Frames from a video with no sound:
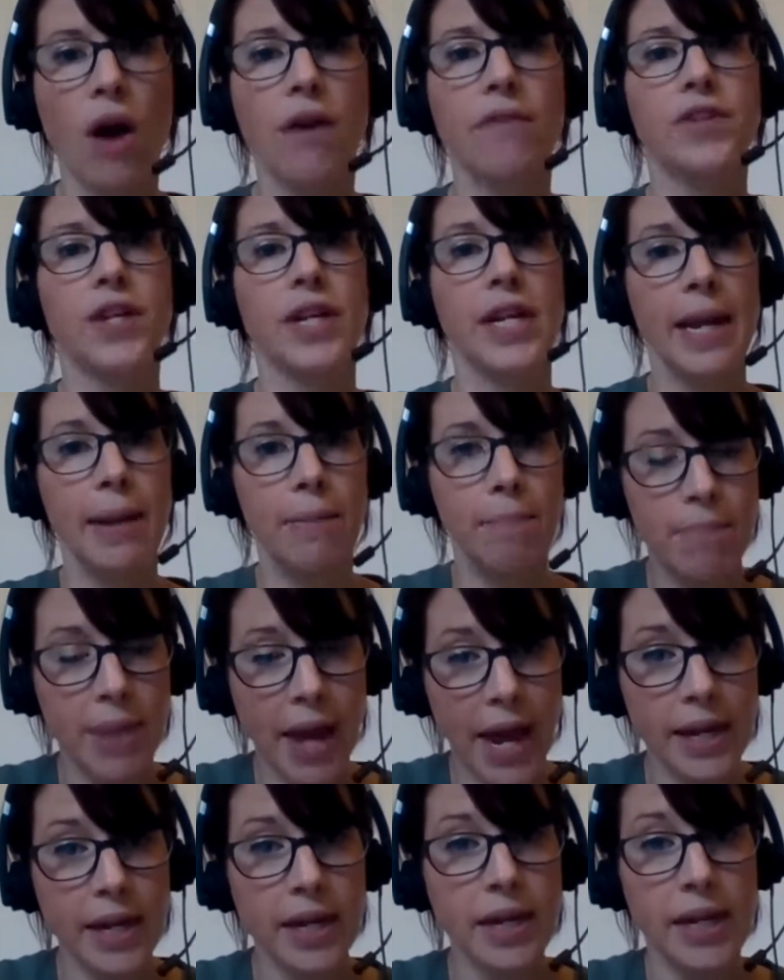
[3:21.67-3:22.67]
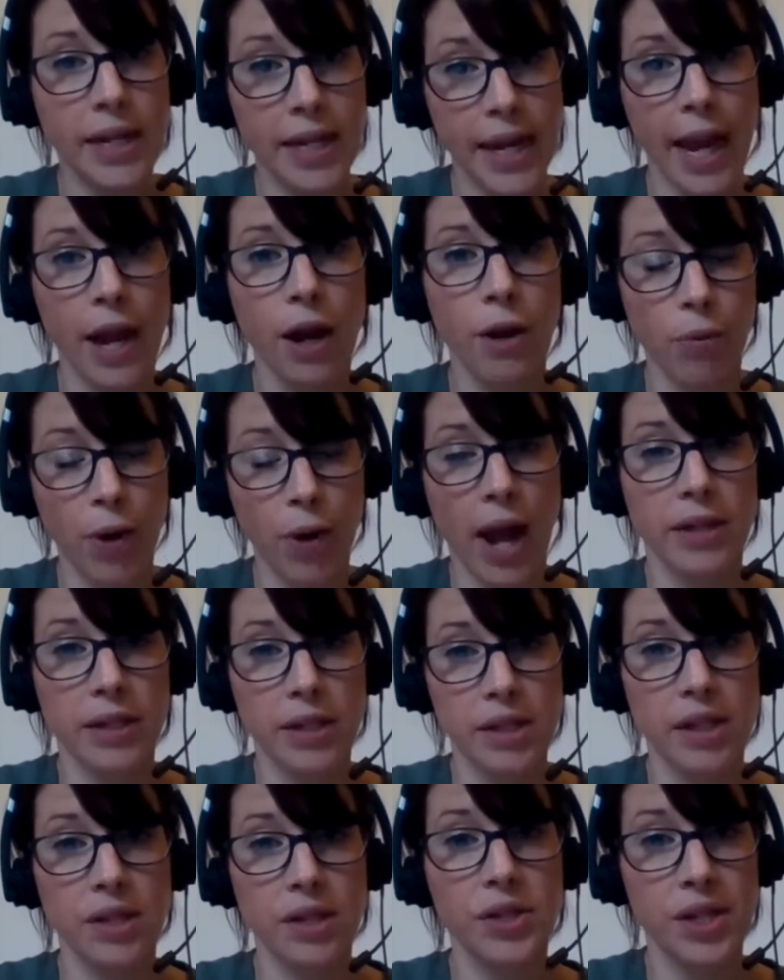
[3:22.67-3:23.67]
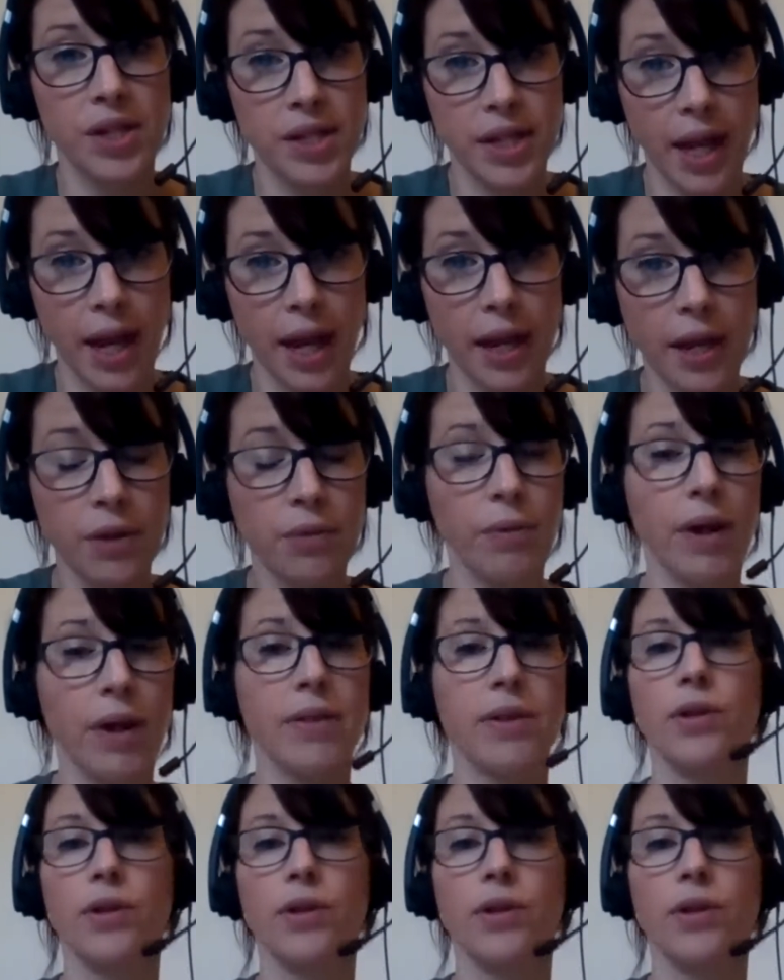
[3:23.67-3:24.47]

often embedded in care practices today, right?